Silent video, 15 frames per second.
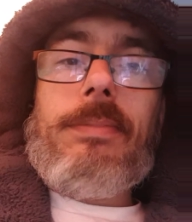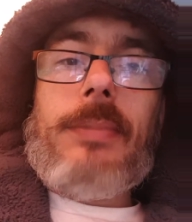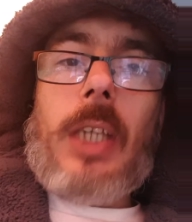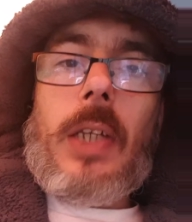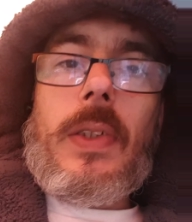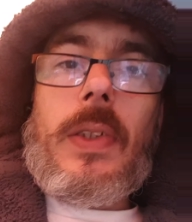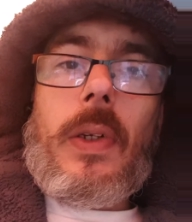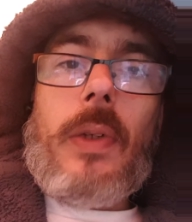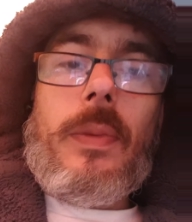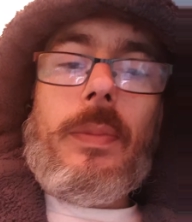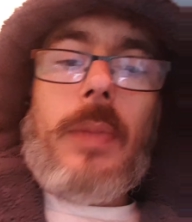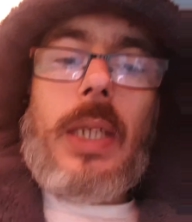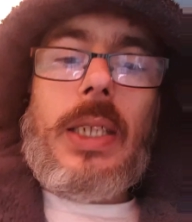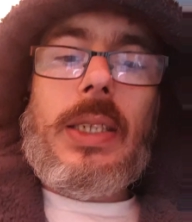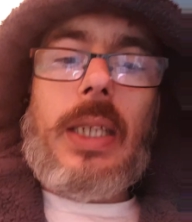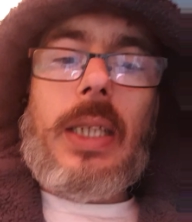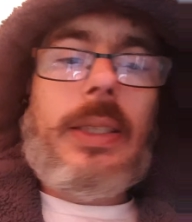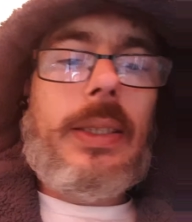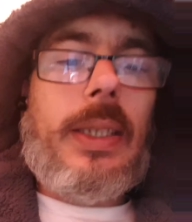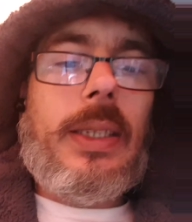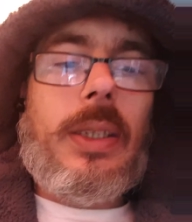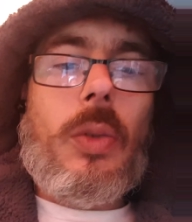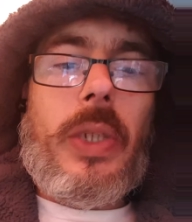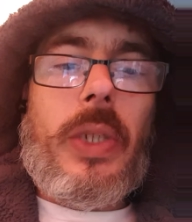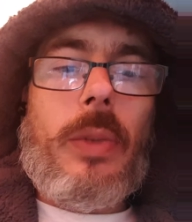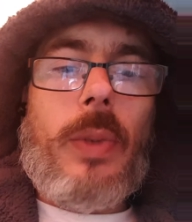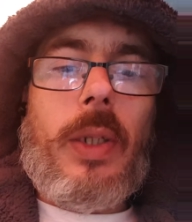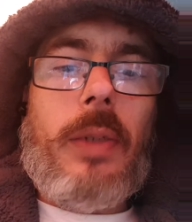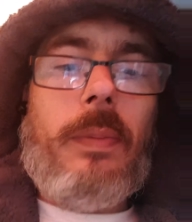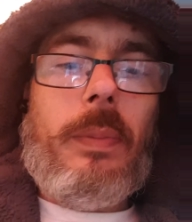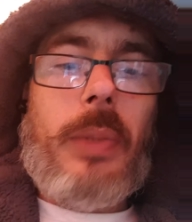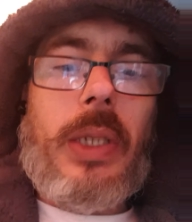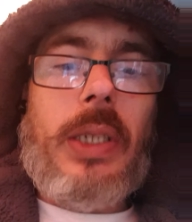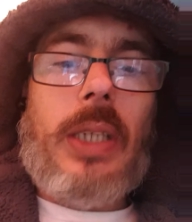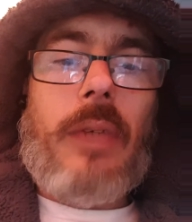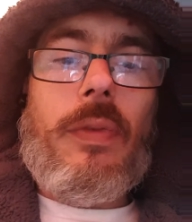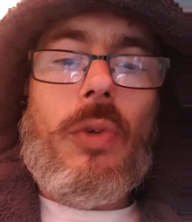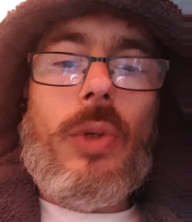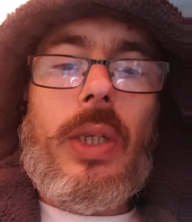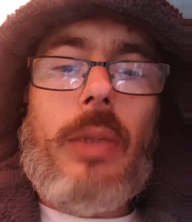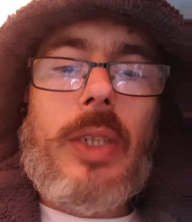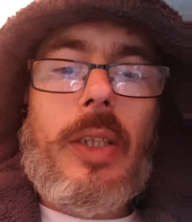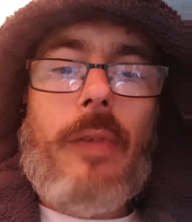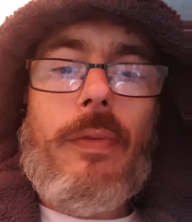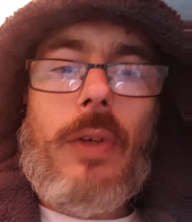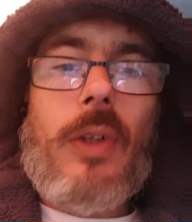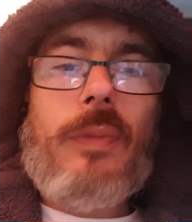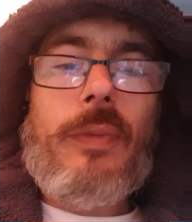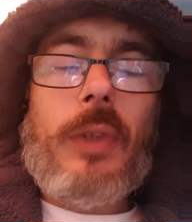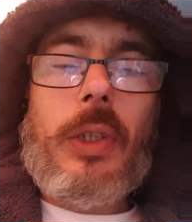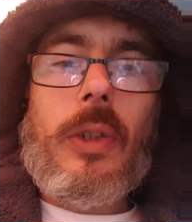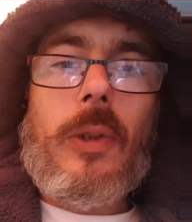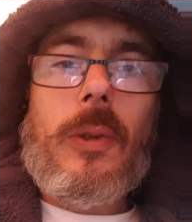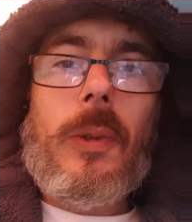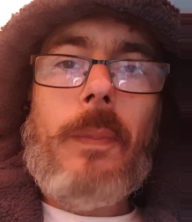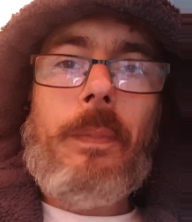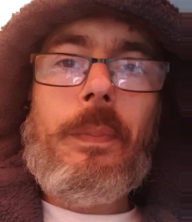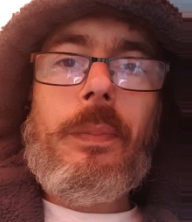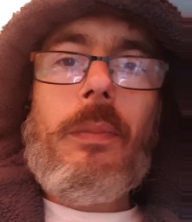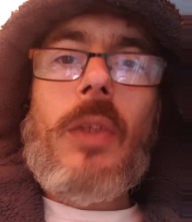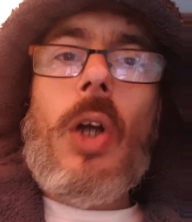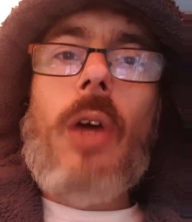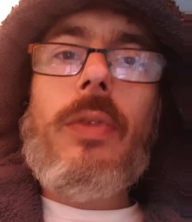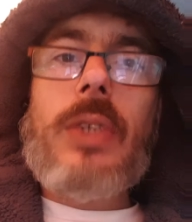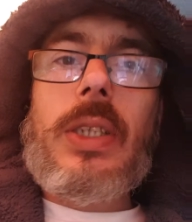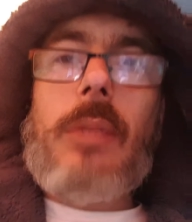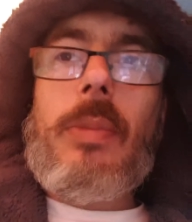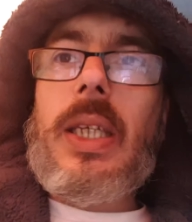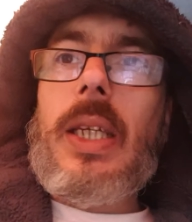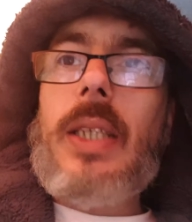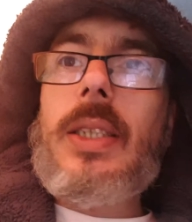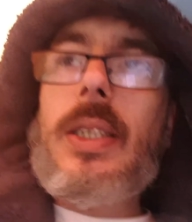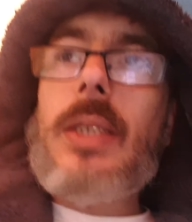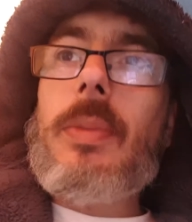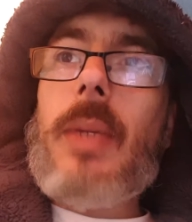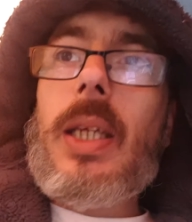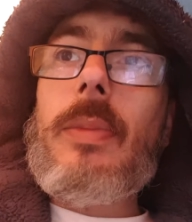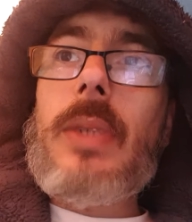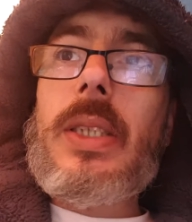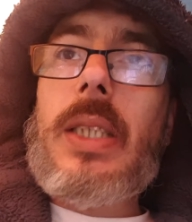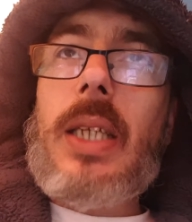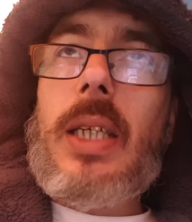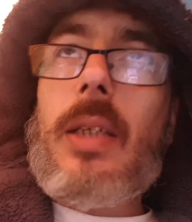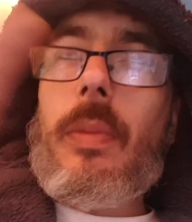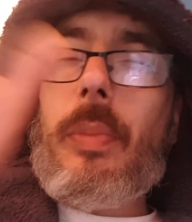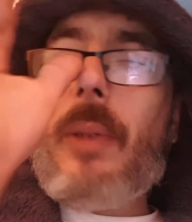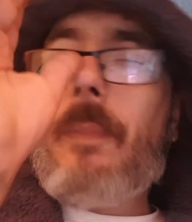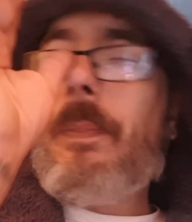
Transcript: I don't know. It's a weird one, because I thought he was at fault for the goal. Obviously, McGuinness has made a mistake, but